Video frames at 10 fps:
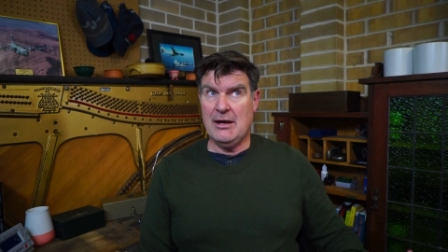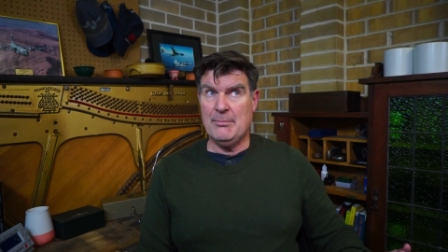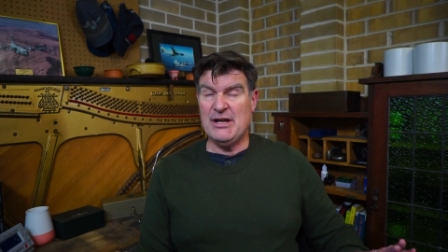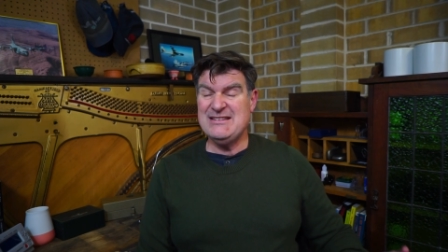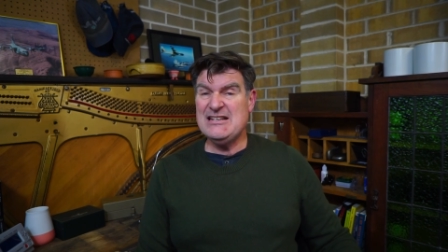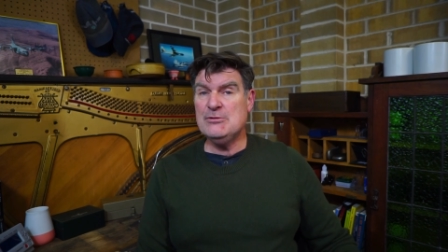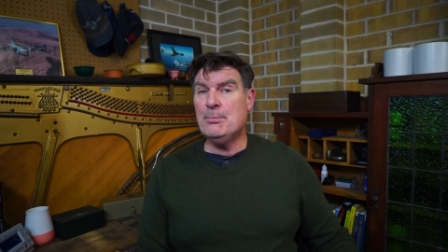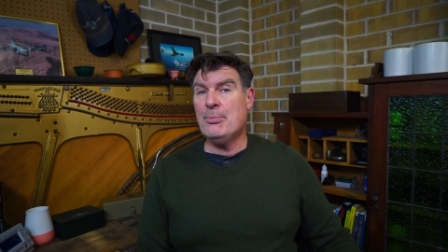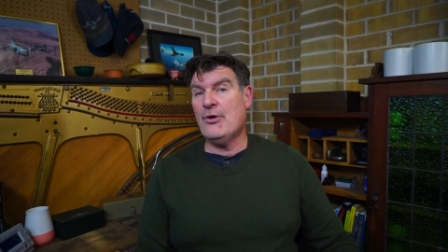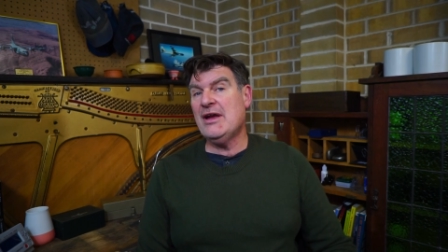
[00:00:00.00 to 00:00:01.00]
my Deal
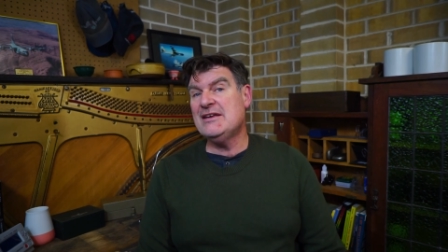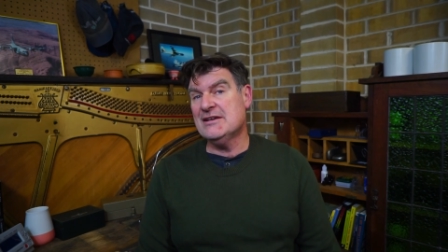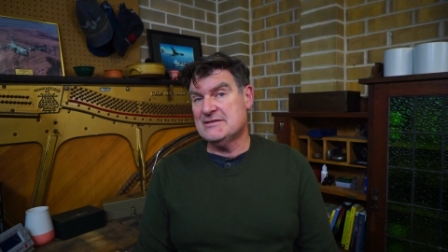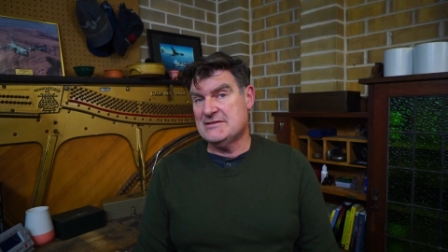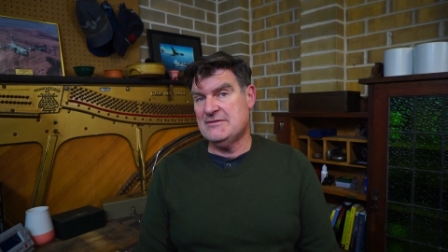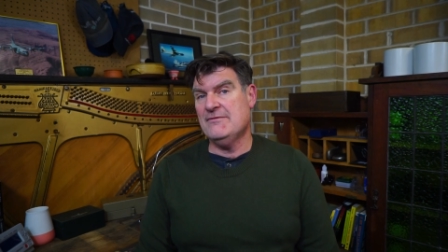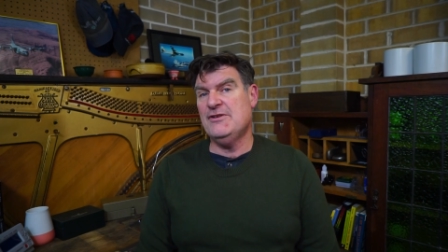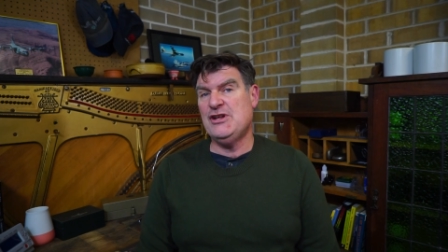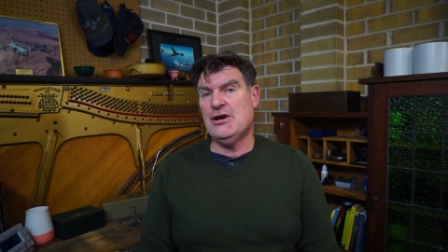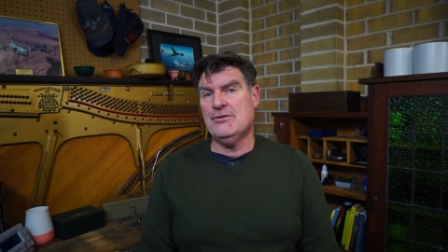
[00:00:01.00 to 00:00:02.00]
Breakers
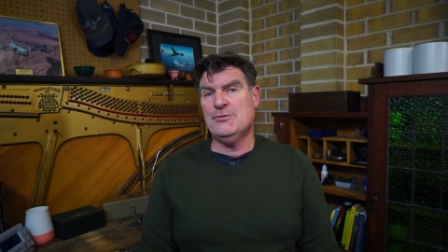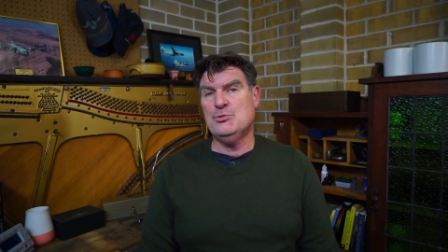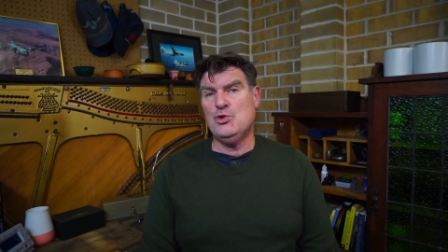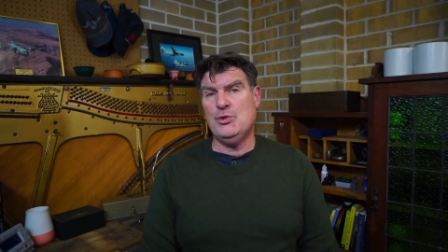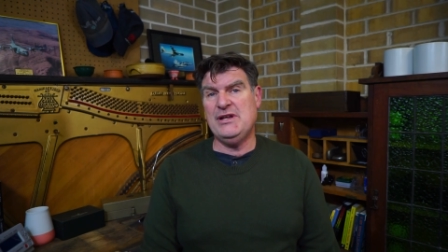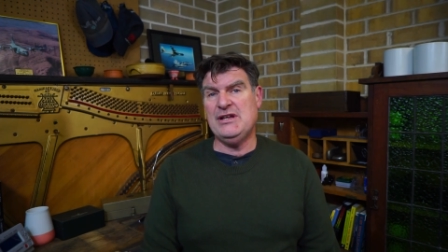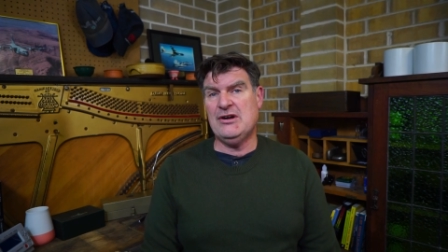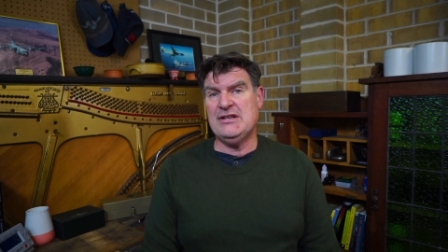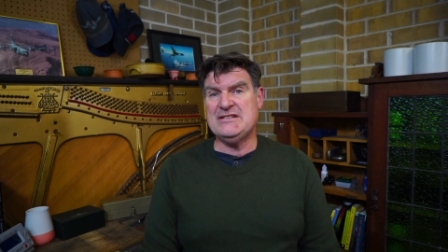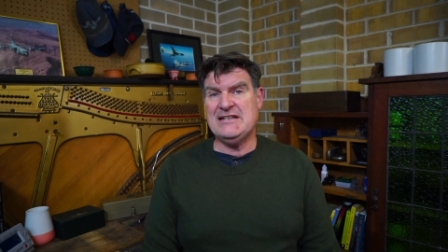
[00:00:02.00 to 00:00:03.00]
video from
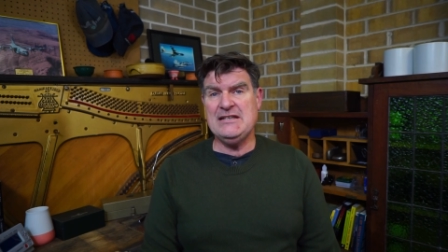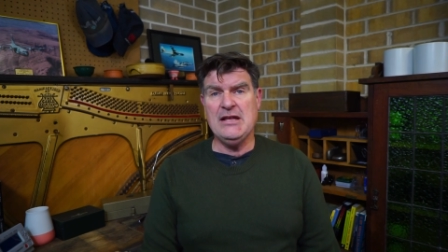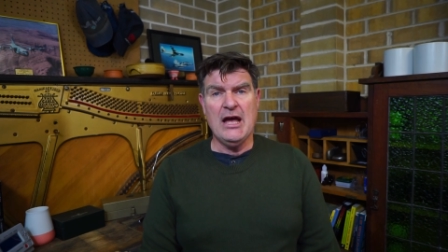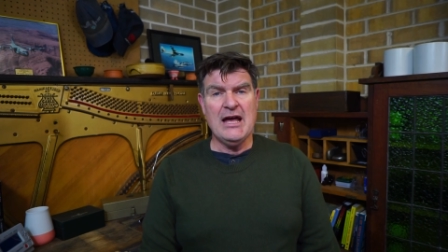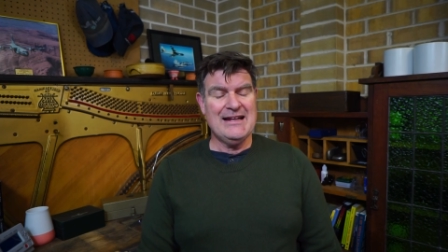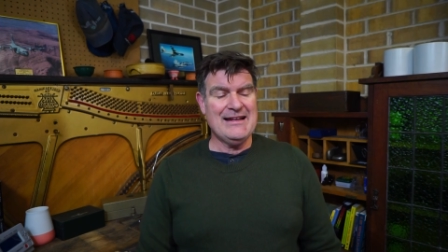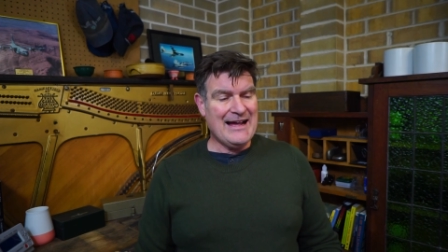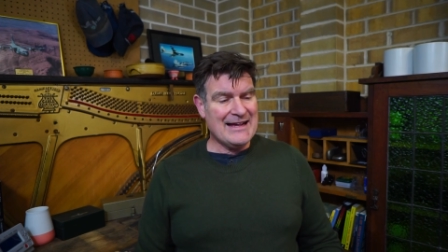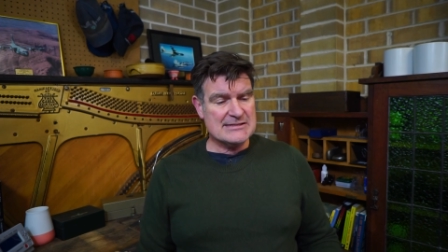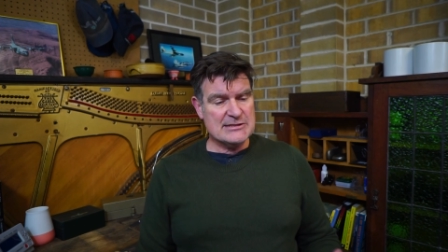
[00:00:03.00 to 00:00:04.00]
2019 and
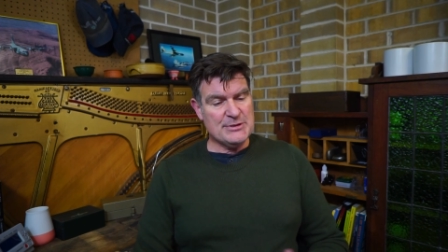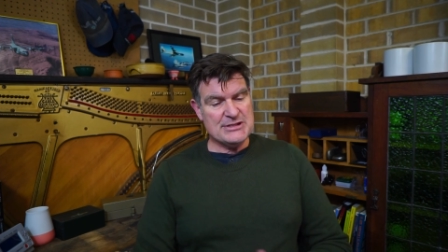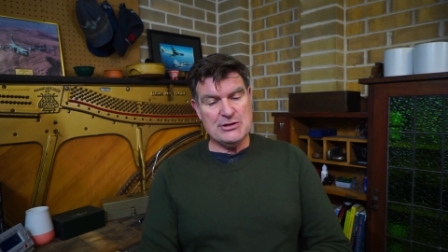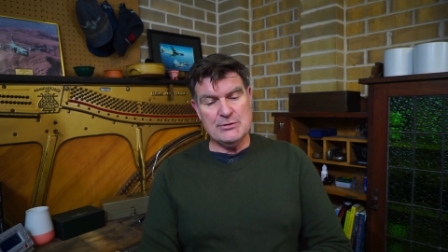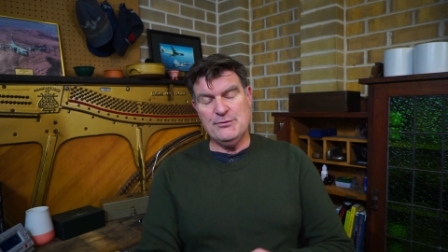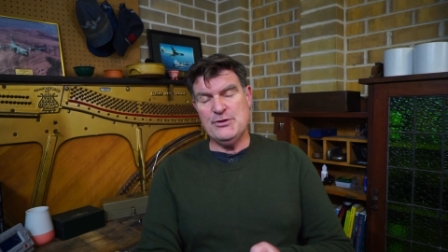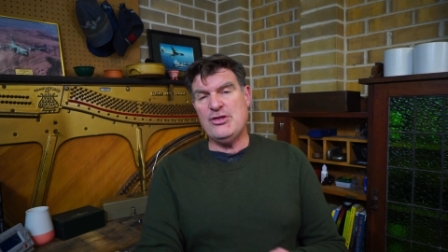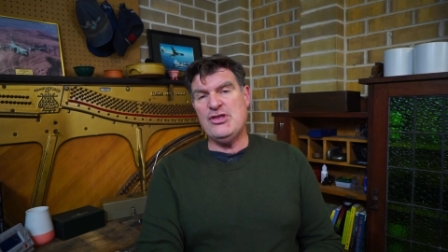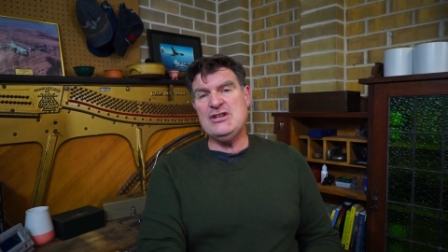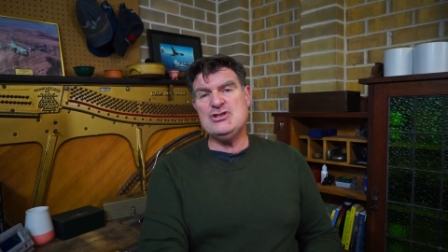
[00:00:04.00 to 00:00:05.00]
asked myself were the
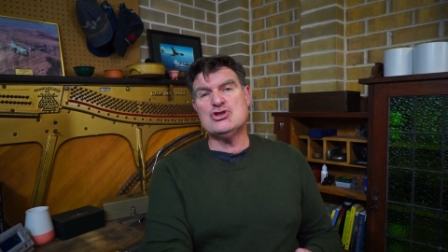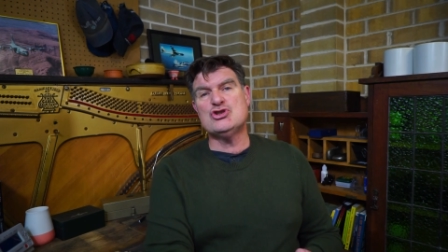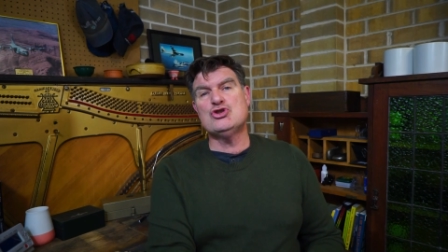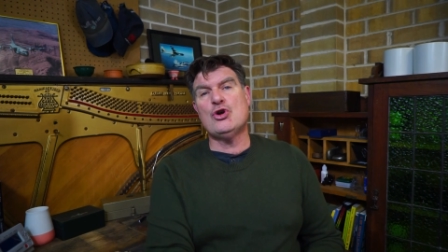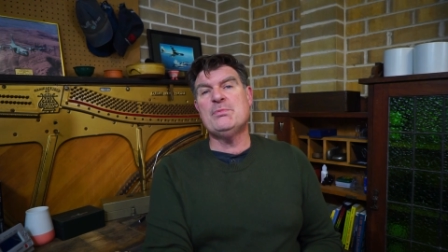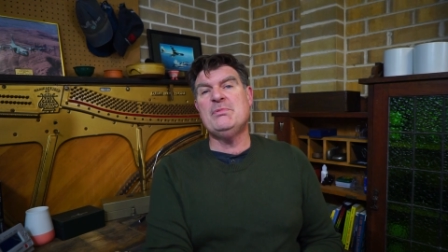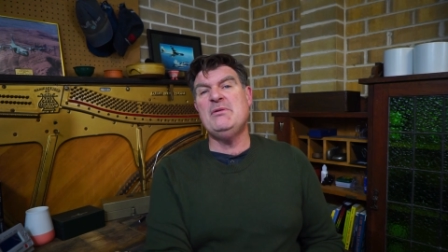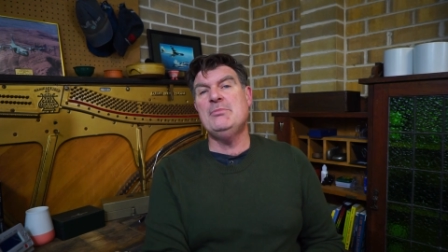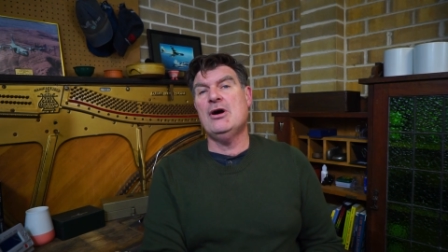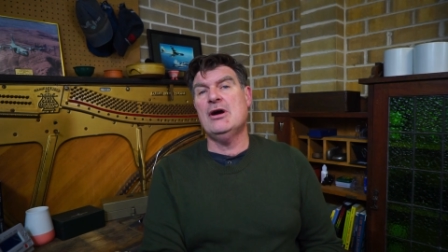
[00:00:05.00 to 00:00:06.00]
things that stopped me
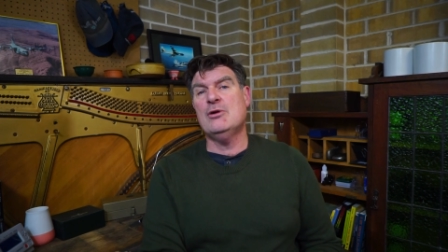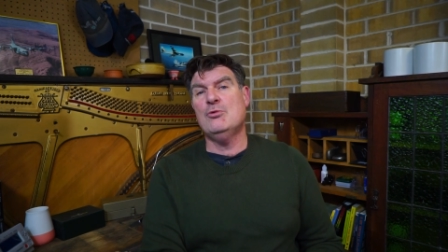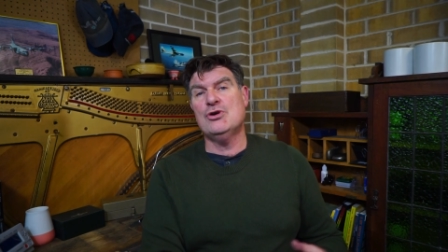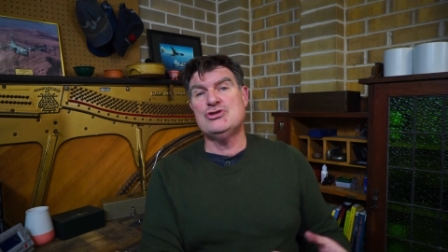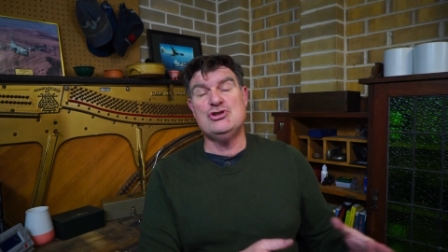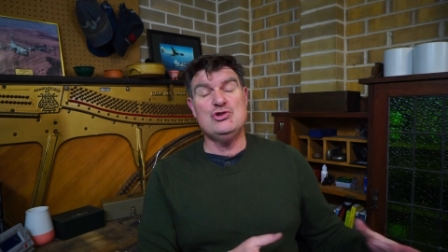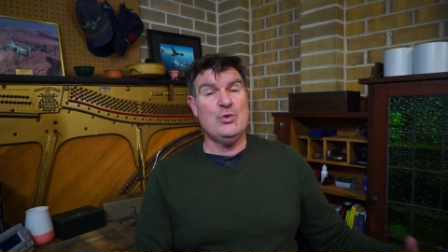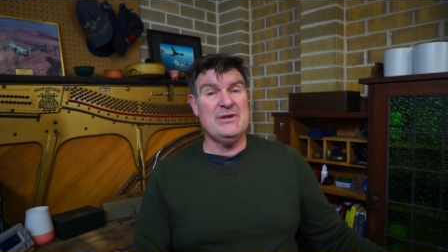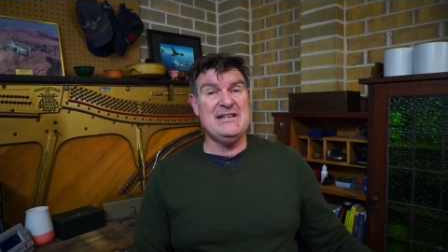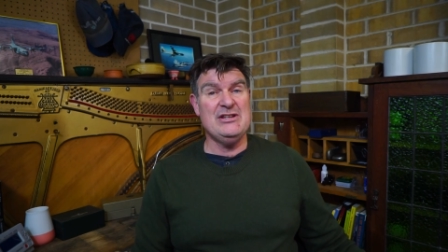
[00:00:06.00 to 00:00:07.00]
buying a watch in
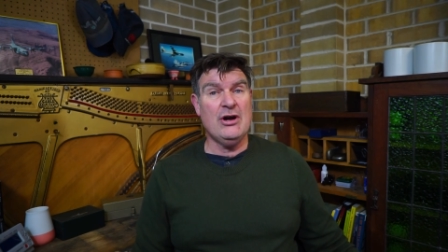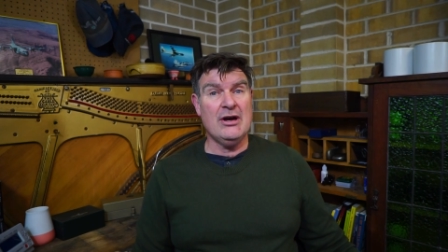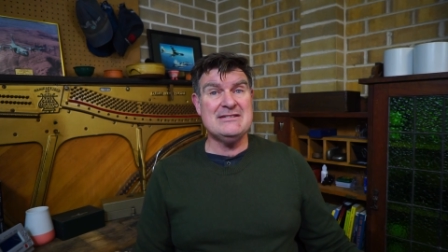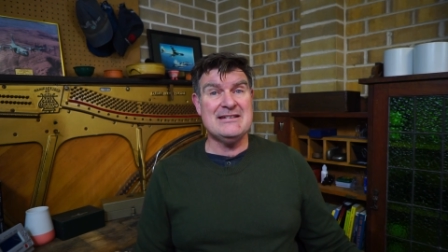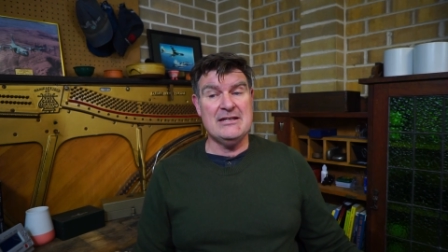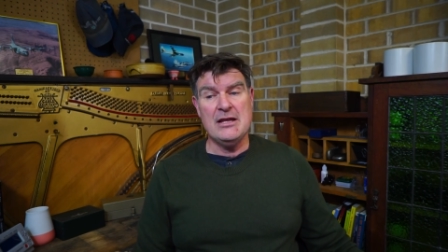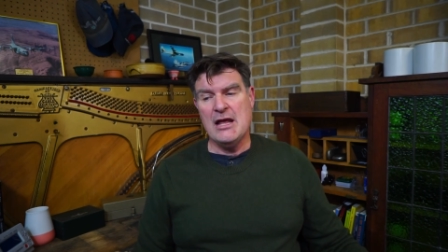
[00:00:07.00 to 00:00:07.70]
2019